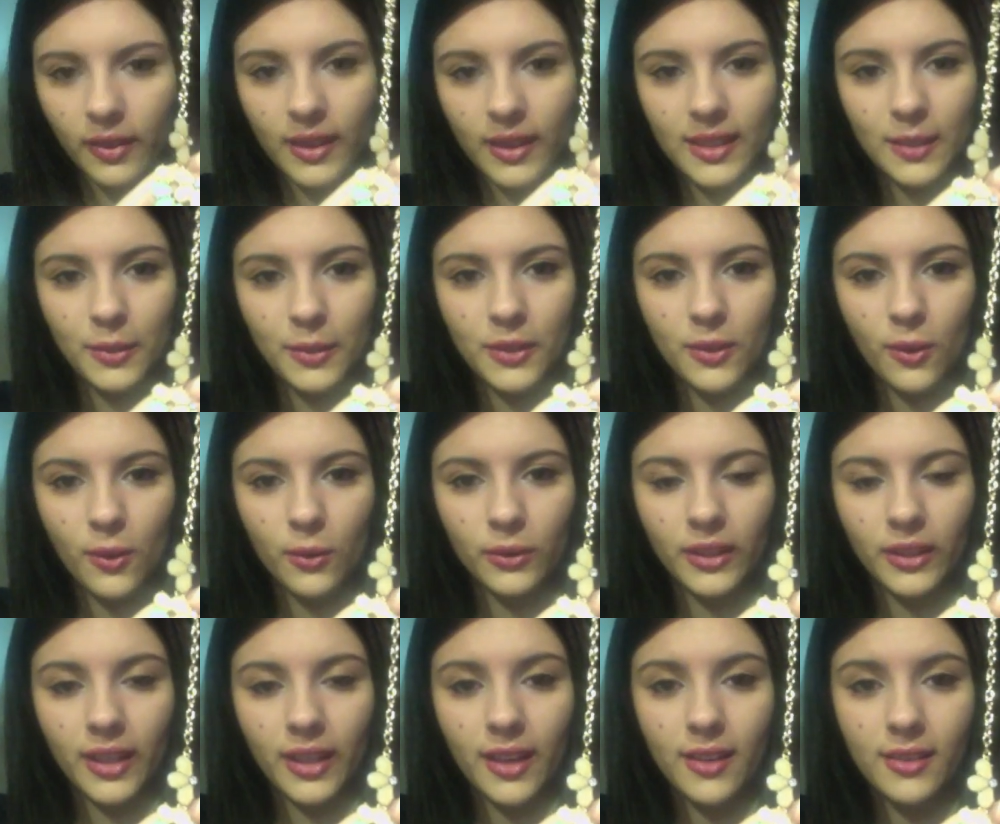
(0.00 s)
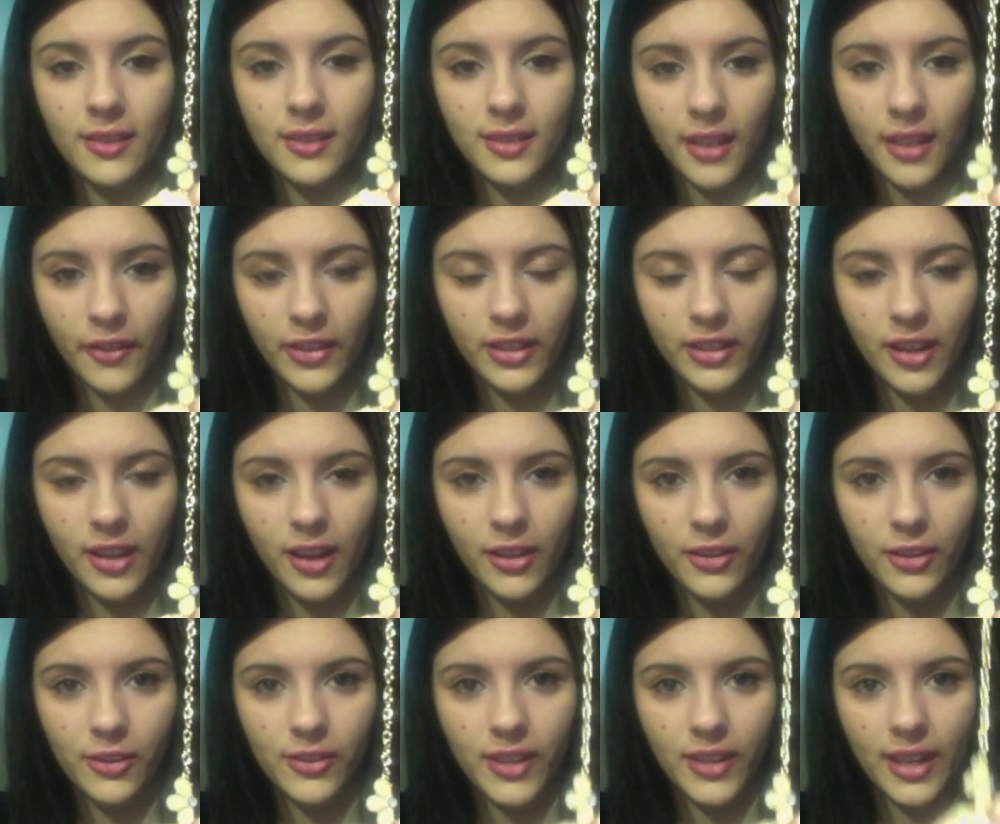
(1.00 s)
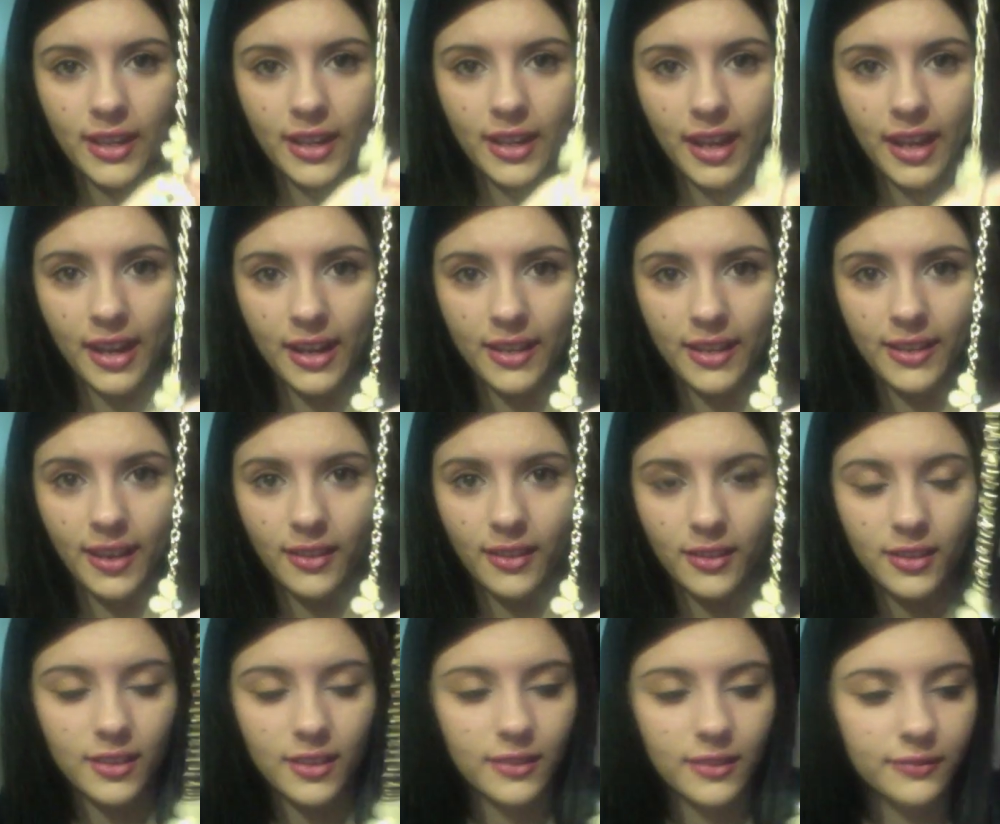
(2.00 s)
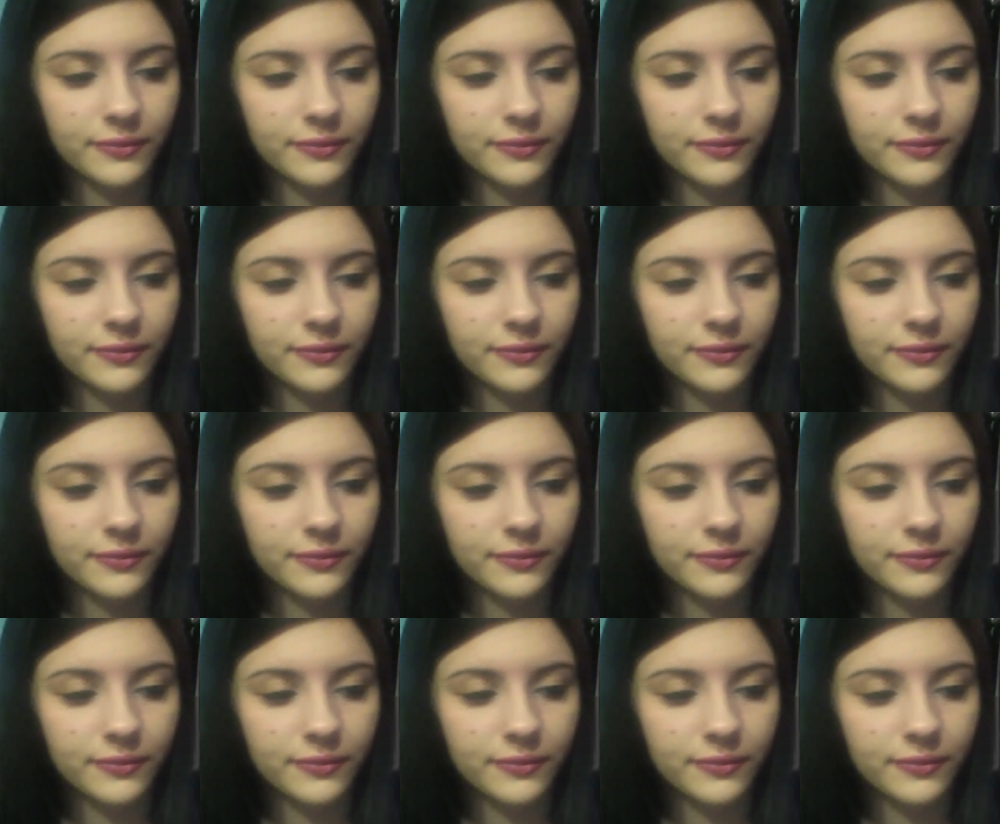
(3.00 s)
This was only $7.80.